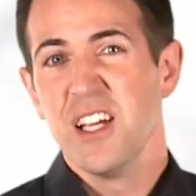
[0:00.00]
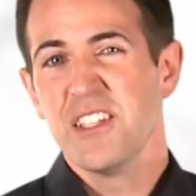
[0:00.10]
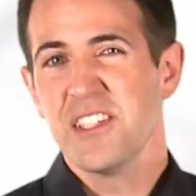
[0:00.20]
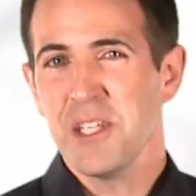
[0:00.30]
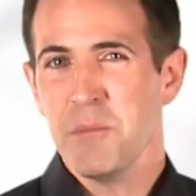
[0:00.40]

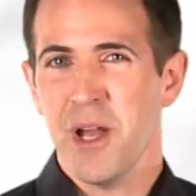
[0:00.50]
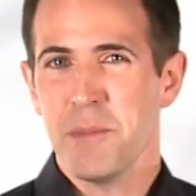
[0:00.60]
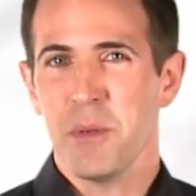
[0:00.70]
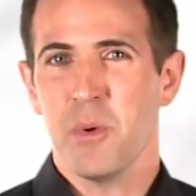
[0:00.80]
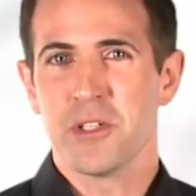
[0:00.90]
So you
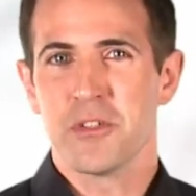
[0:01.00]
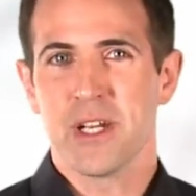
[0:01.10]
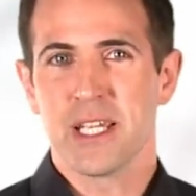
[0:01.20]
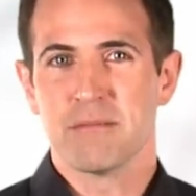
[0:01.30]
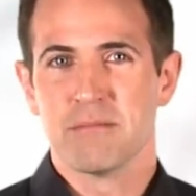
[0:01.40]
might be
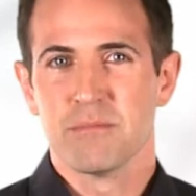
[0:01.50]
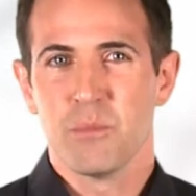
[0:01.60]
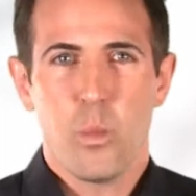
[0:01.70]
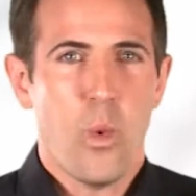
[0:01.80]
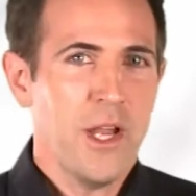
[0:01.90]
wondering,
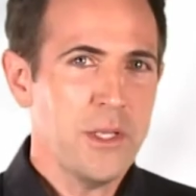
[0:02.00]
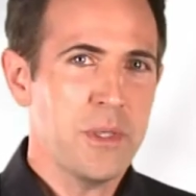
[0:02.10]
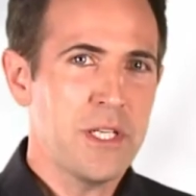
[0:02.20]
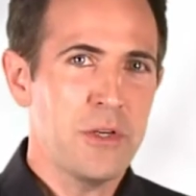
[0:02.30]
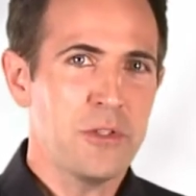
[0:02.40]
why do
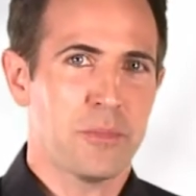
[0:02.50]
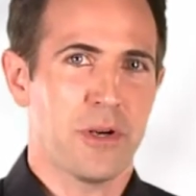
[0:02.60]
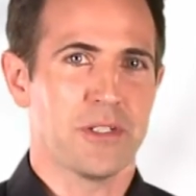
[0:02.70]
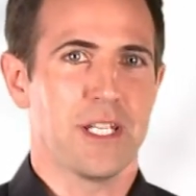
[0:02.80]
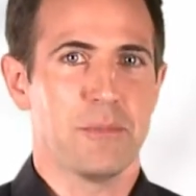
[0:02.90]
we use
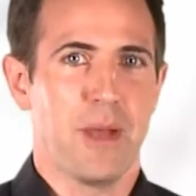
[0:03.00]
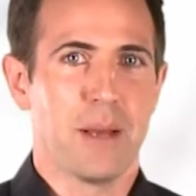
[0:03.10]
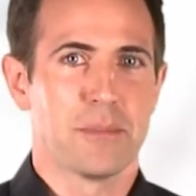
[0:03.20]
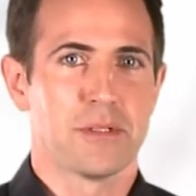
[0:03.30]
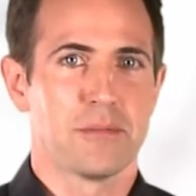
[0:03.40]
process
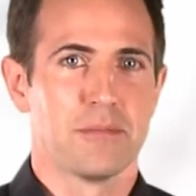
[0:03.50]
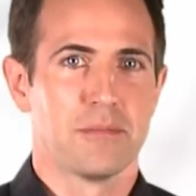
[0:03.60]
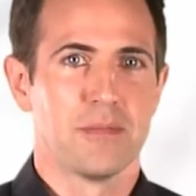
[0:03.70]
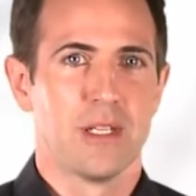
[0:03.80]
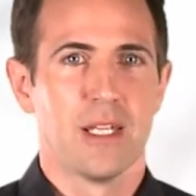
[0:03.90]
maps?
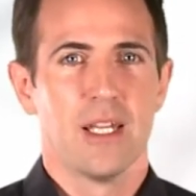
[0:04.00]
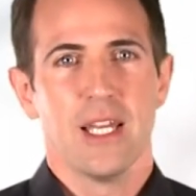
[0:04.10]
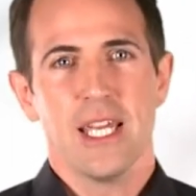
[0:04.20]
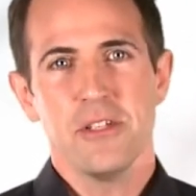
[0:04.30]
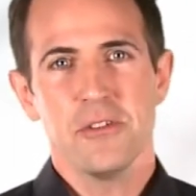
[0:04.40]

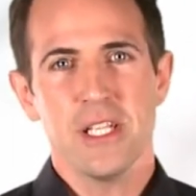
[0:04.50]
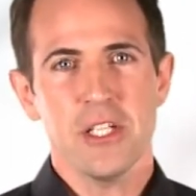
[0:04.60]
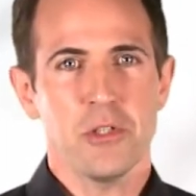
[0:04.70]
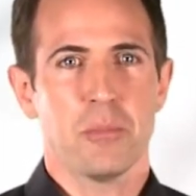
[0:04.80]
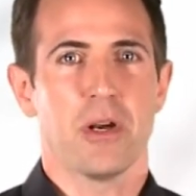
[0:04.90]
In
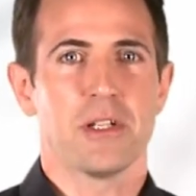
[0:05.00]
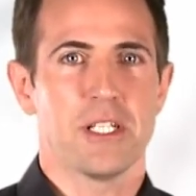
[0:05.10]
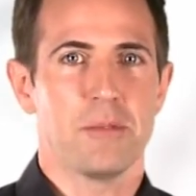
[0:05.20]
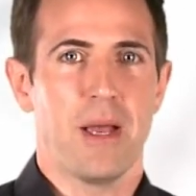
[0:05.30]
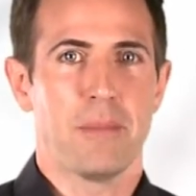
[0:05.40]
traditional
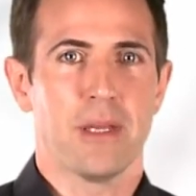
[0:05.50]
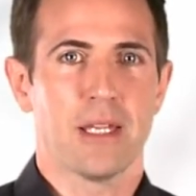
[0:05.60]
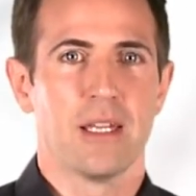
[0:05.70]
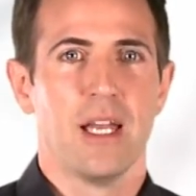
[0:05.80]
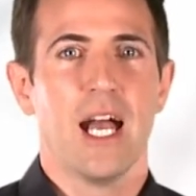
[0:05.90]
process
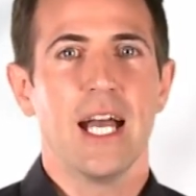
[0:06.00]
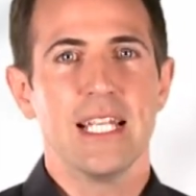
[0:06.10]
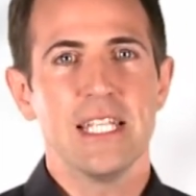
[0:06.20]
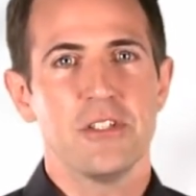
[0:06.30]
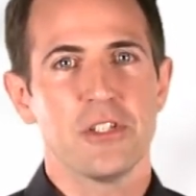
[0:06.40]
mapping, at
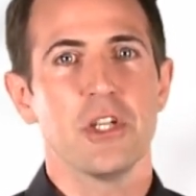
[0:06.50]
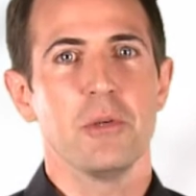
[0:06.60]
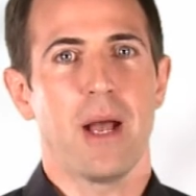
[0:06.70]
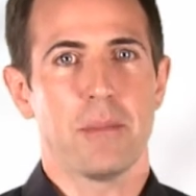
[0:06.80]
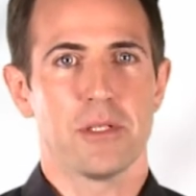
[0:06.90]
least two
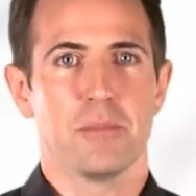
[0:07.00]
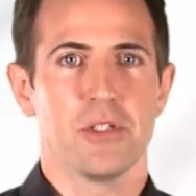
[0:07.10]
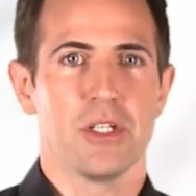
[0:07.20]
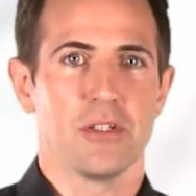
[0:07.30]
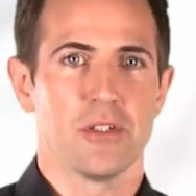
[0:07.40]
maps are
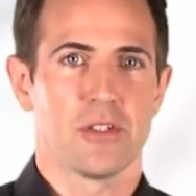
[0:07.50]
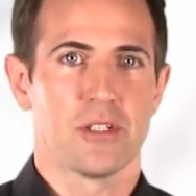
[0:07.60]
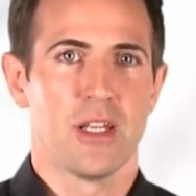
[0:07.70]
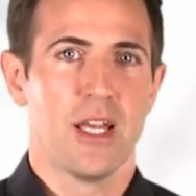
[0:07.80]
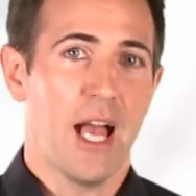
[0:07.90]

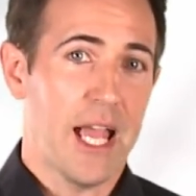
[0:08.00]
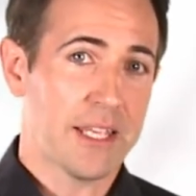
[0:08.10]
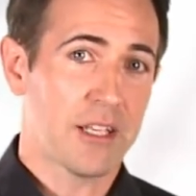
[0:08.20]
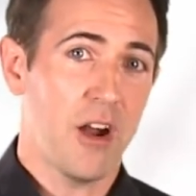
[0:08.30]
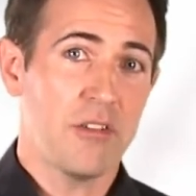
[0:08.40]
produced, a
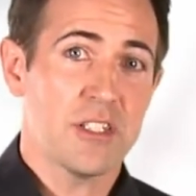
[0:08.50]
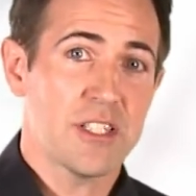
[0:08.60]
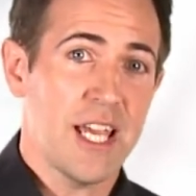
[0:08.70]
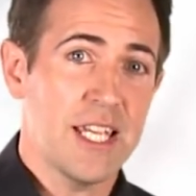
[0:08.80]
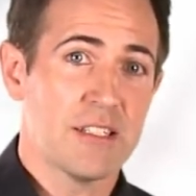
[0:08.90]
current
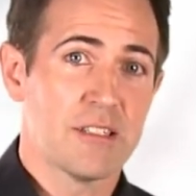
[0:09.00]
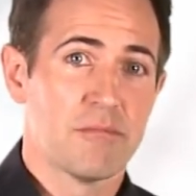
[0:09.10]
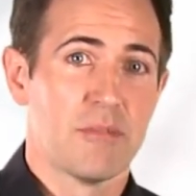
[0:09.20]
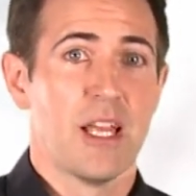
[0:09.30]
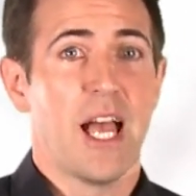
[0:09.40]
state
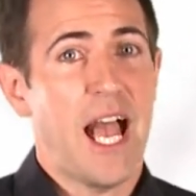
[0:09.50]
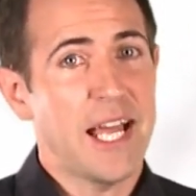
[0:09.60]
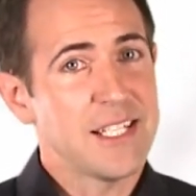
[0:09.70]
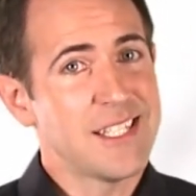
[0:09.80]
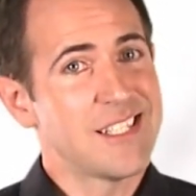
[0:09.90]

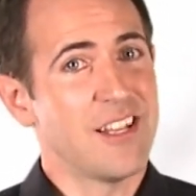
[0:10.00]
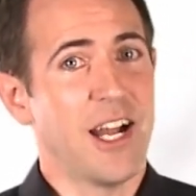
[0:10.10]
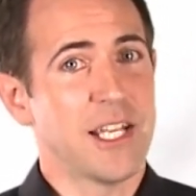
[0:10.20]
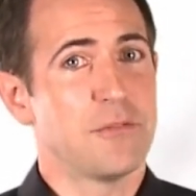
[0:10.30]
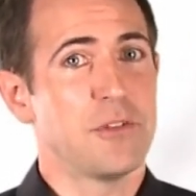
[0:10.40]
and a
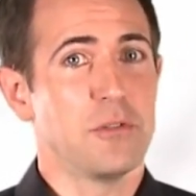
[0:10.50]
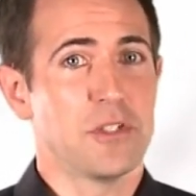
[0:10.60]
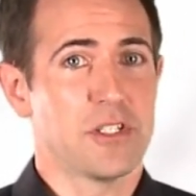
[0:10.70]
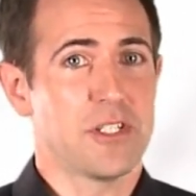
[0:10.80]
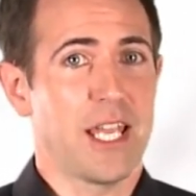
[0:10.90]
desired
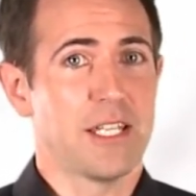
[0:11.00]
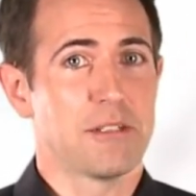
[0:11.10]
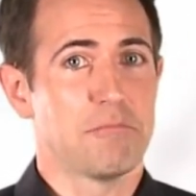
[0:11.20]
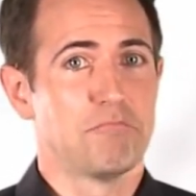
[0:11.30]
future state.